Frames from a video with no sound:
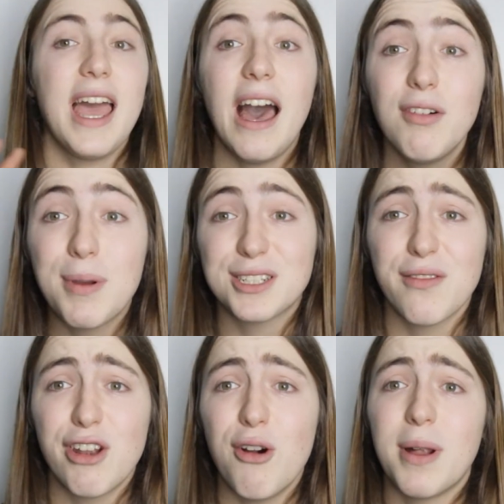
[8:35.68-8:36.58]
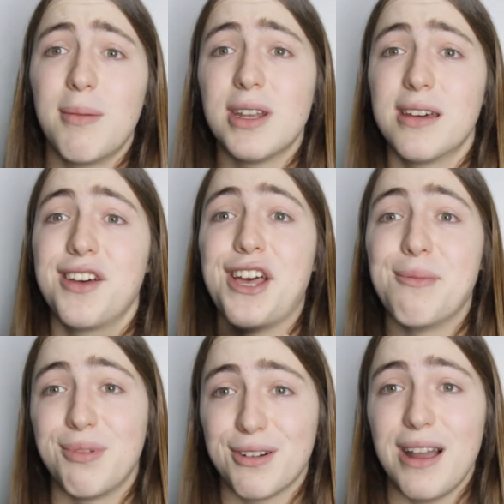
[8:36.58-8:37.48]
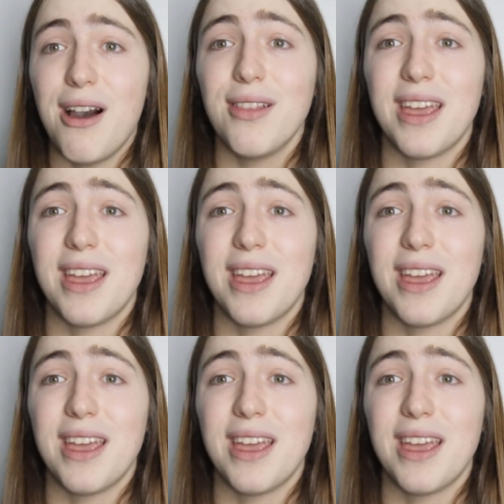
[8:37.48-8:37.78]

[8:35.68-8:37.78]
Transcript: have a picture of the note, but I'm gonna blur out